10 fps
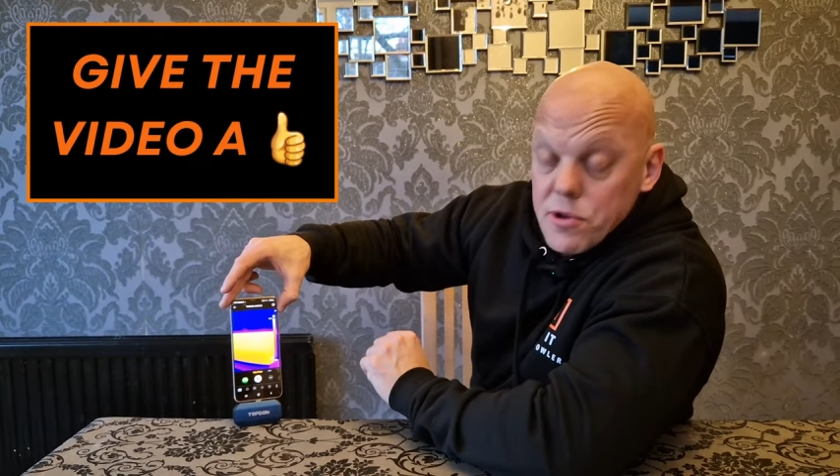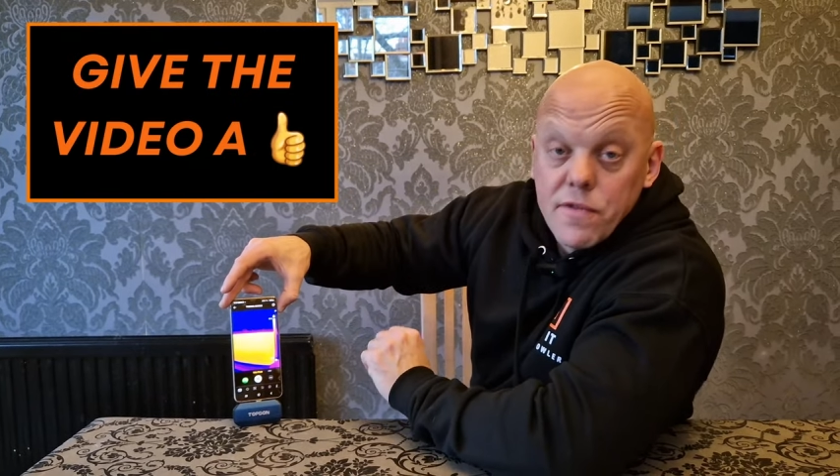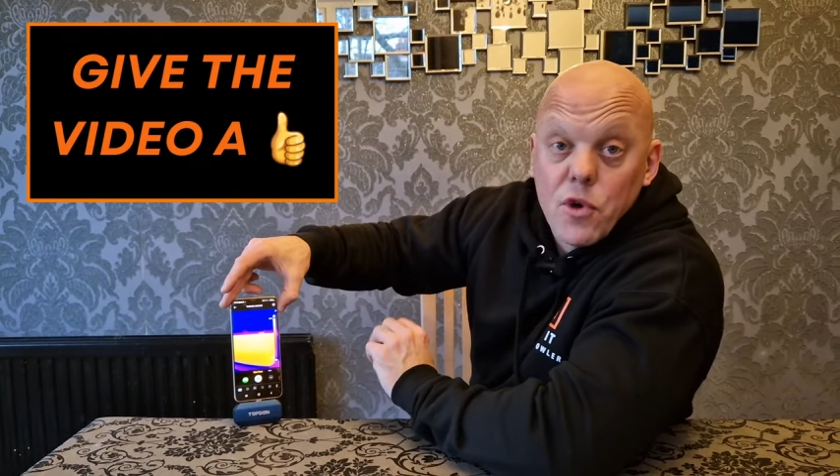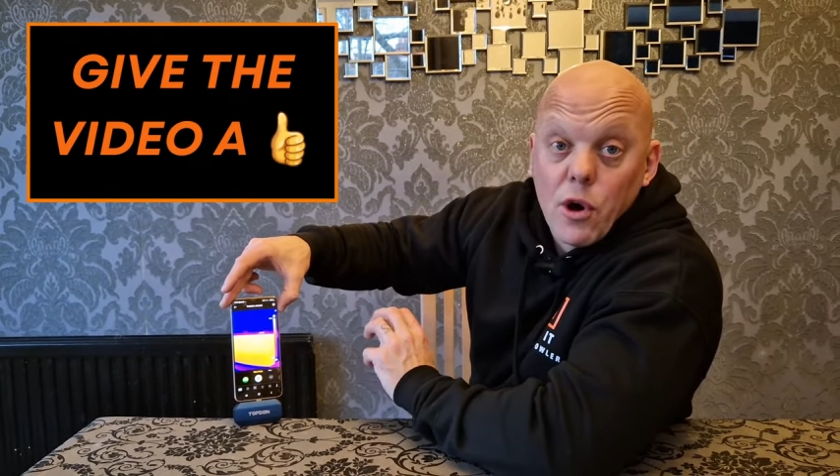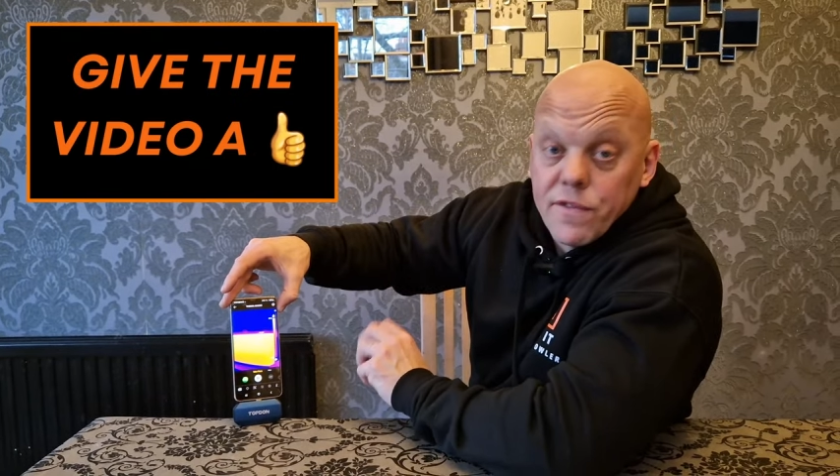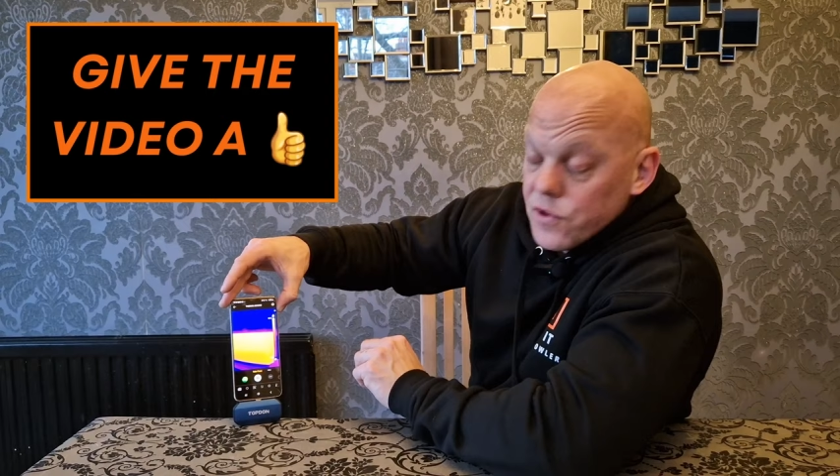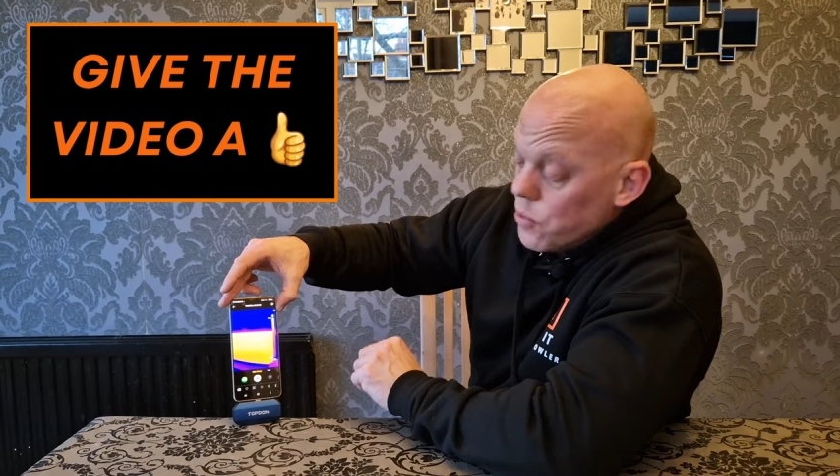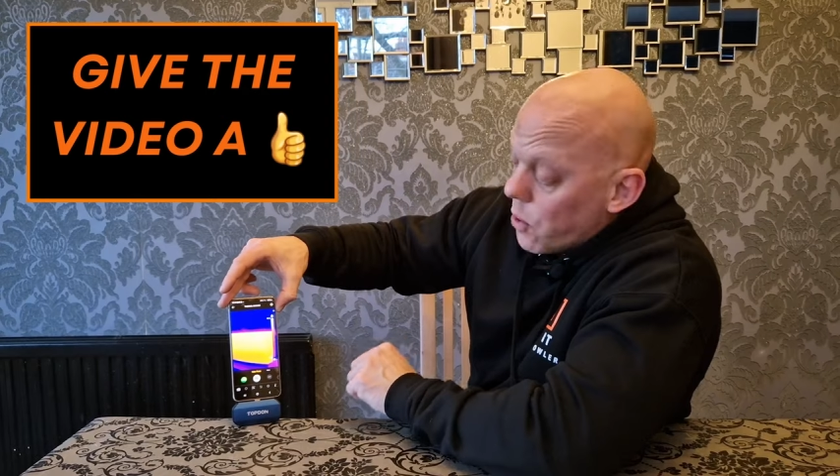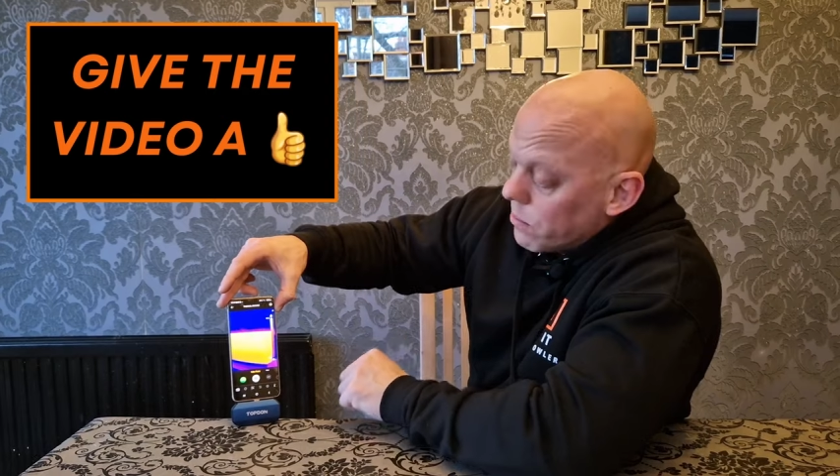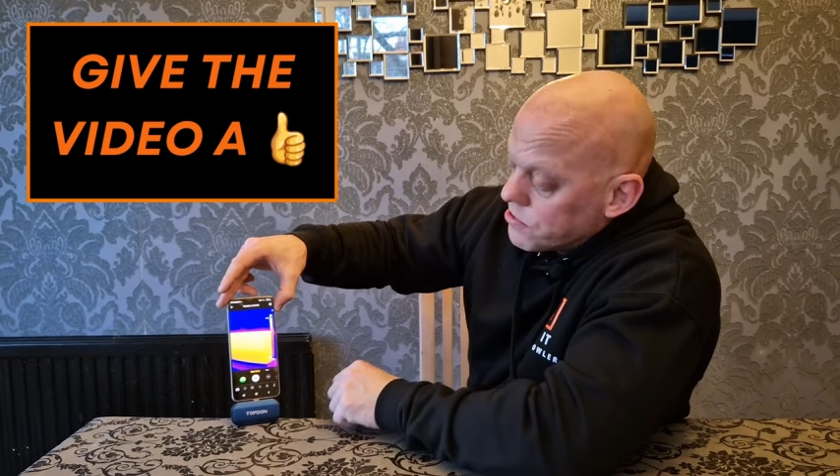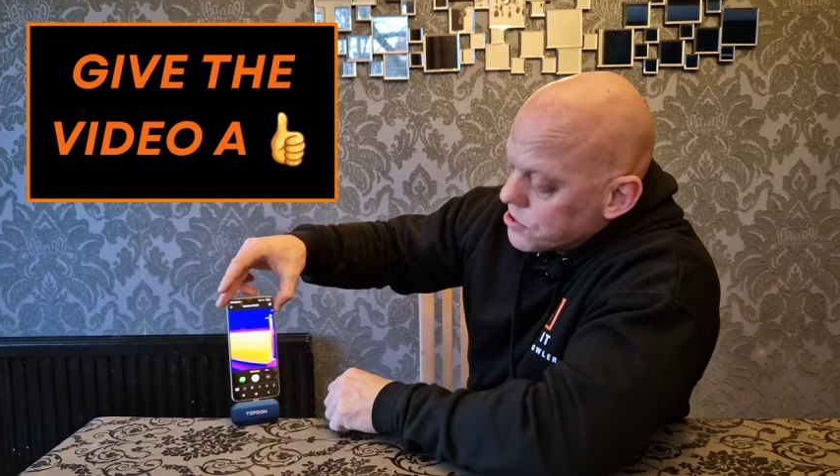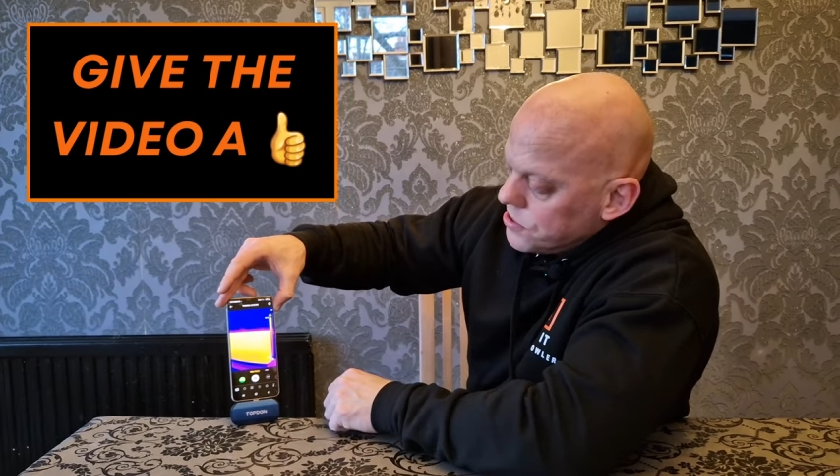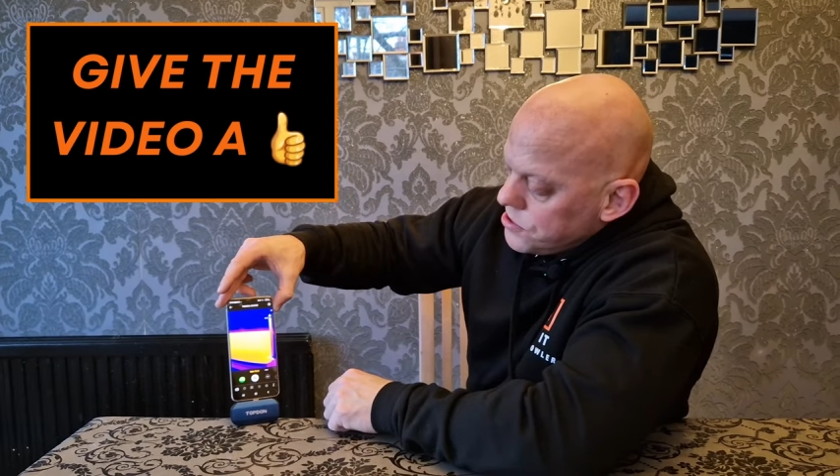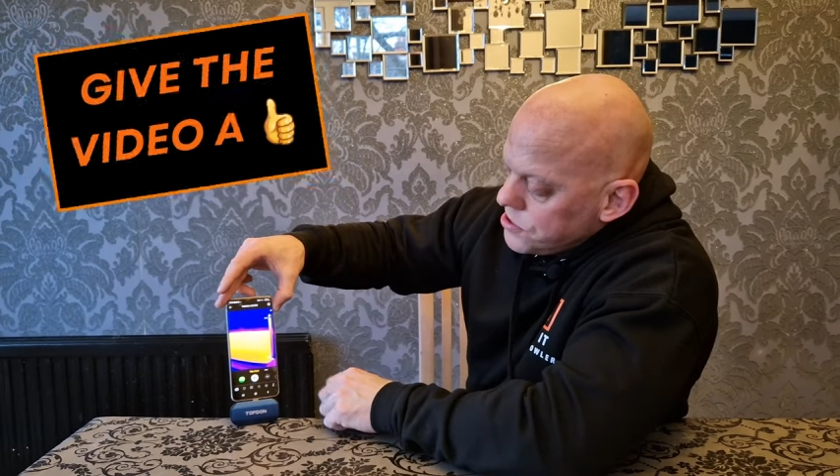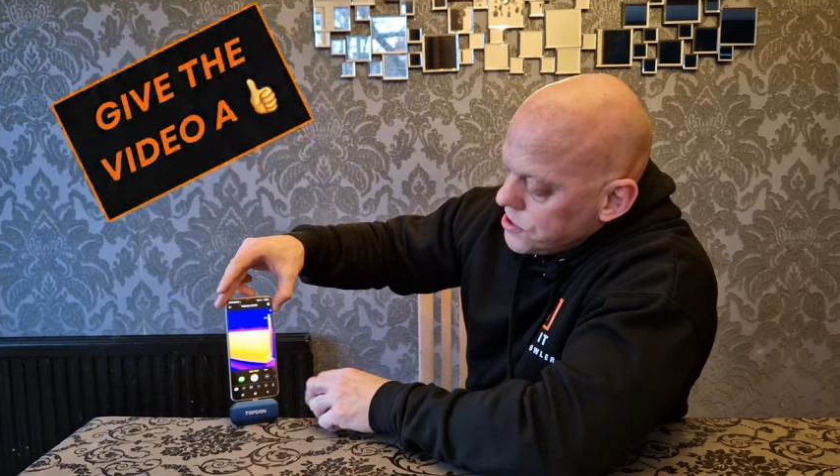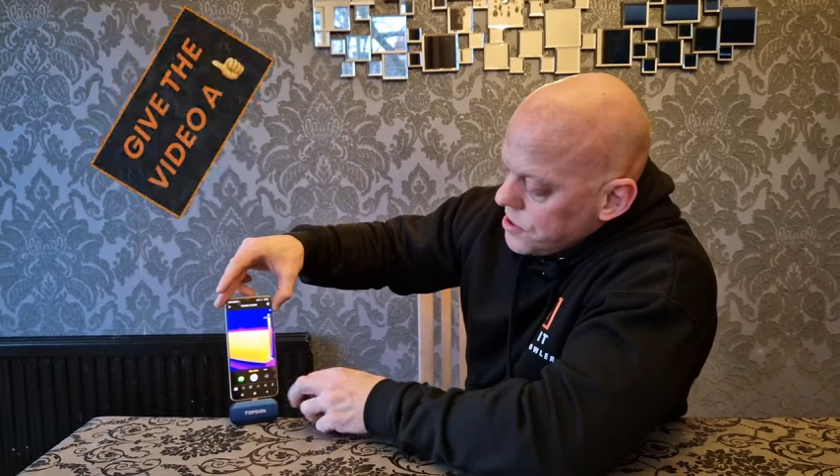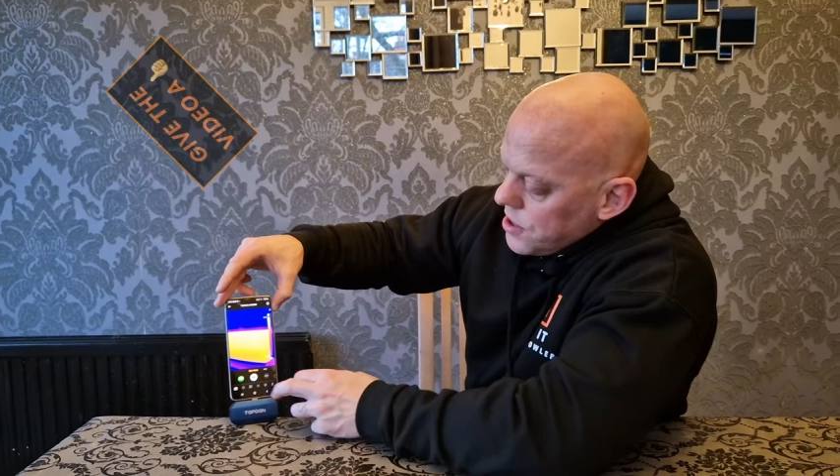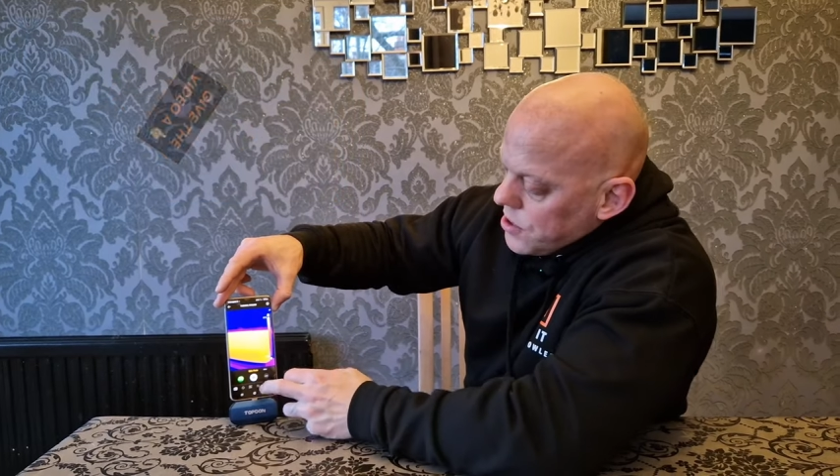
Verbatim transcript: you've got a few options.